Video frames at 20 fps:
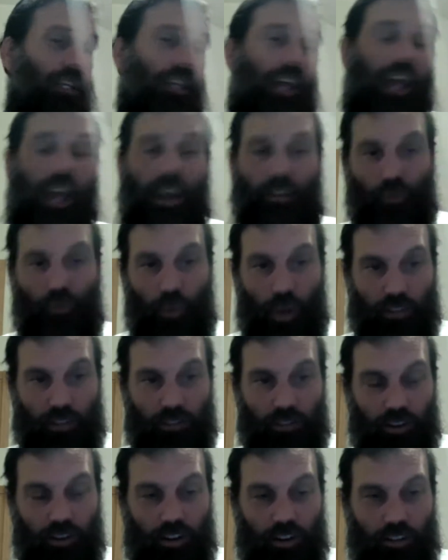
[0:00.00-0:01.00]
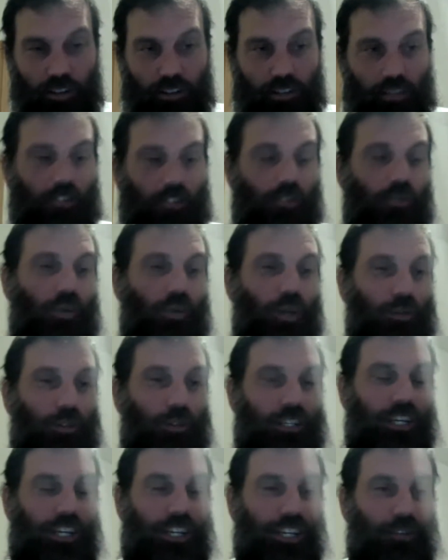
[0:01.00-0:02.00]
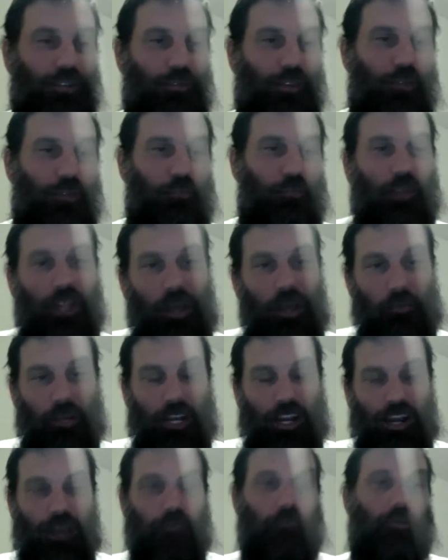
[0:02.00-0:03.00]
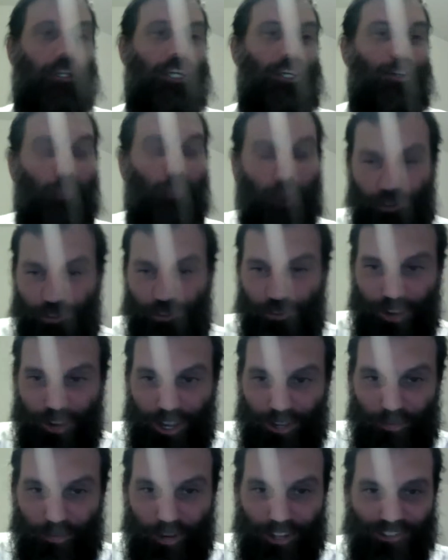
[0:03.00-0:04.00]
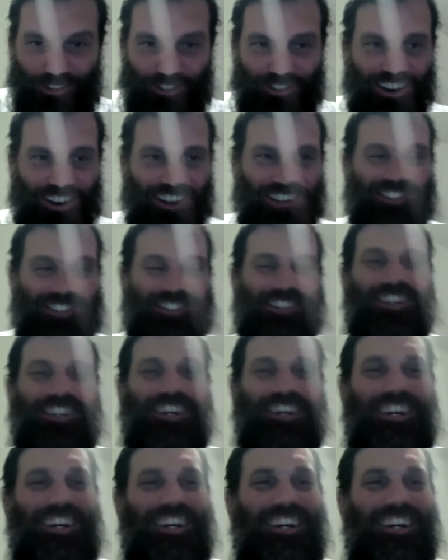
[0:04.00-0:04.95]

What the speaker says: They have restaurants. We were dealing with a plumbing company who also had restaurants.